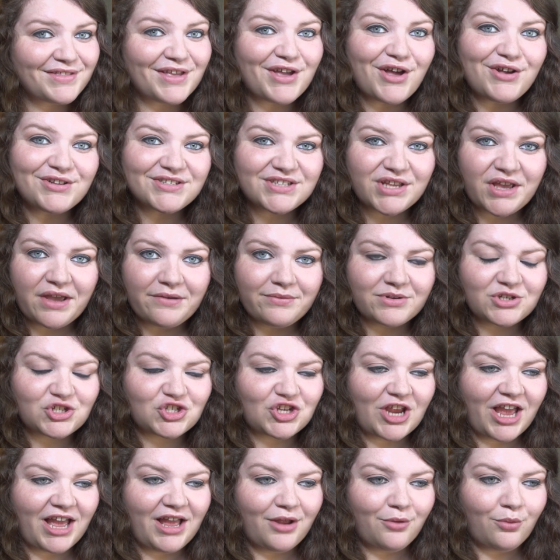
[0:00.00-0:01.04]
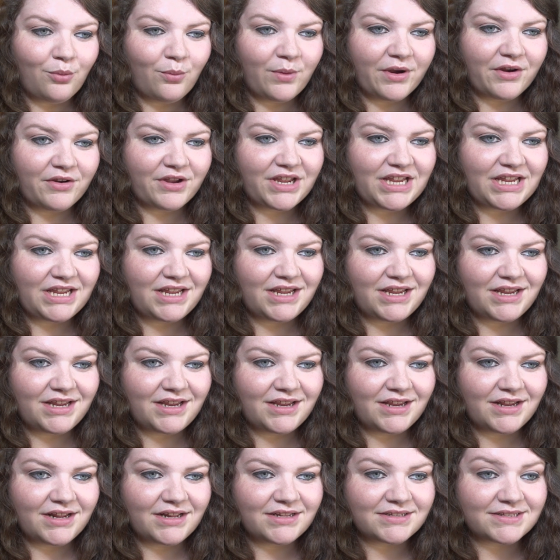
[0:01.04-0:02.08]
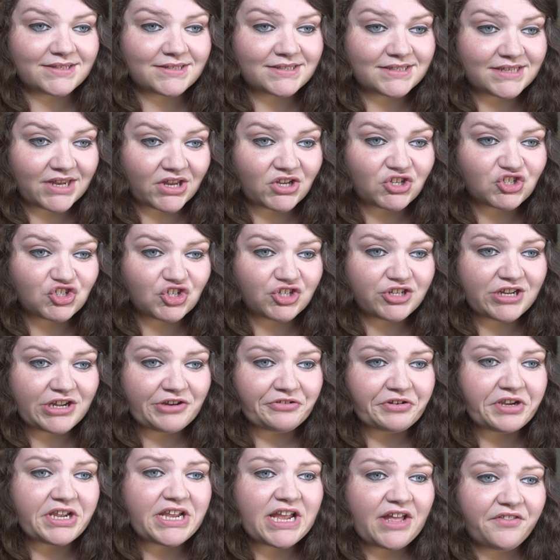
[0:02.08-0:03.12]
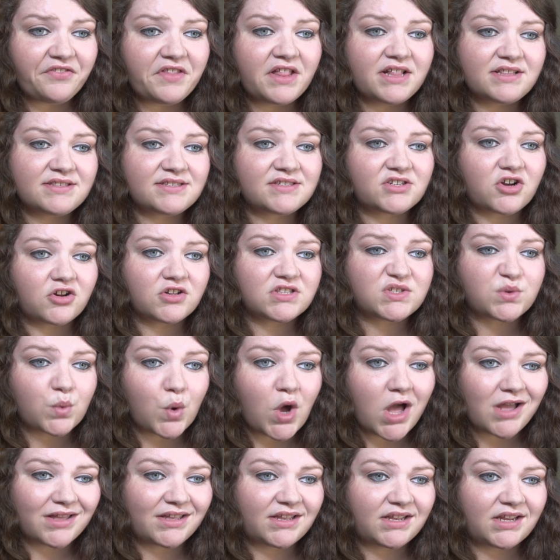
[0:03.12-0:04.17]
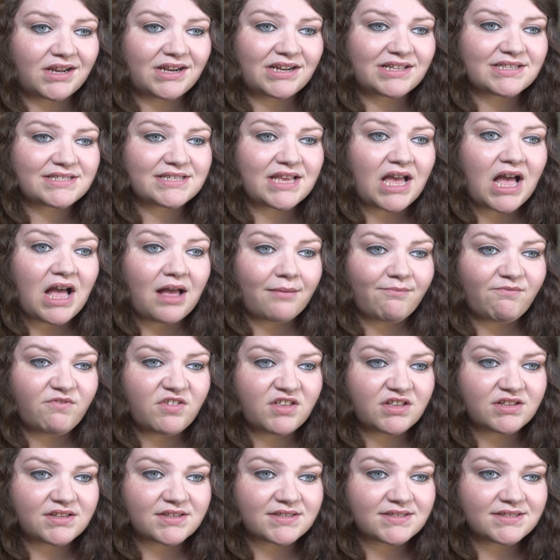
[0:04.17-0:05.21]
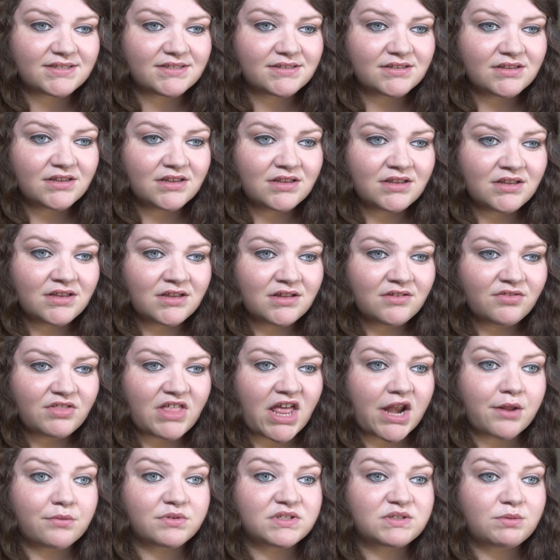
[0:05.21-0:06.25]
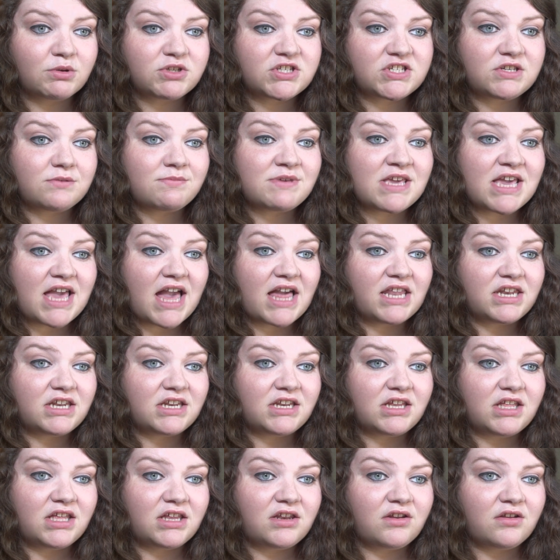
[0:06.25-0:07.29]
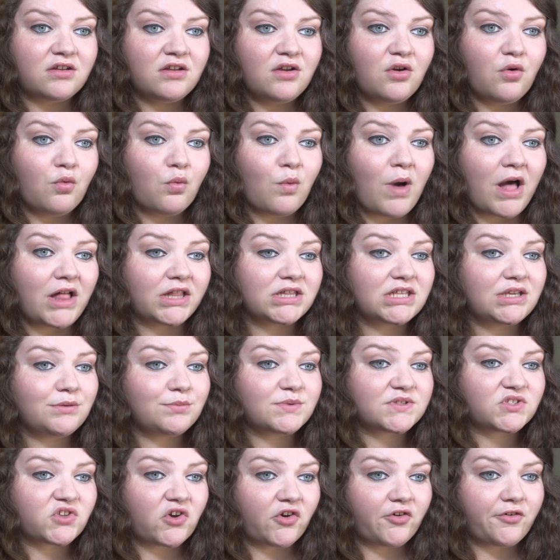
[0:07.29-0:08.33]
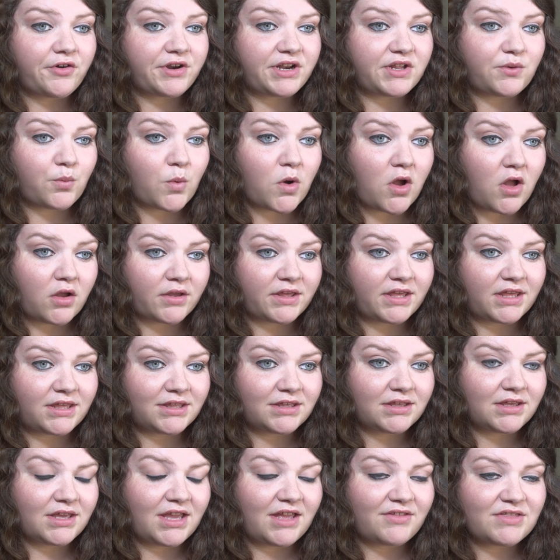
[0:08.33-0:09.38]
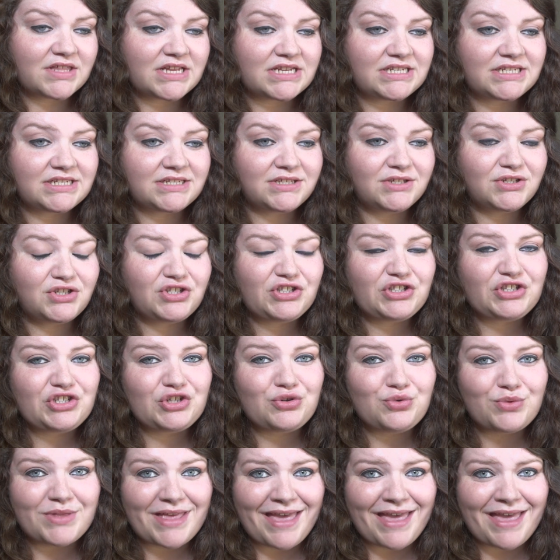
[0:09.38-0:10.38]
They also have a shot where he is stationary and then starts walking, and it's obvious that it was supposed to be edited while he was already walking, and they didn't do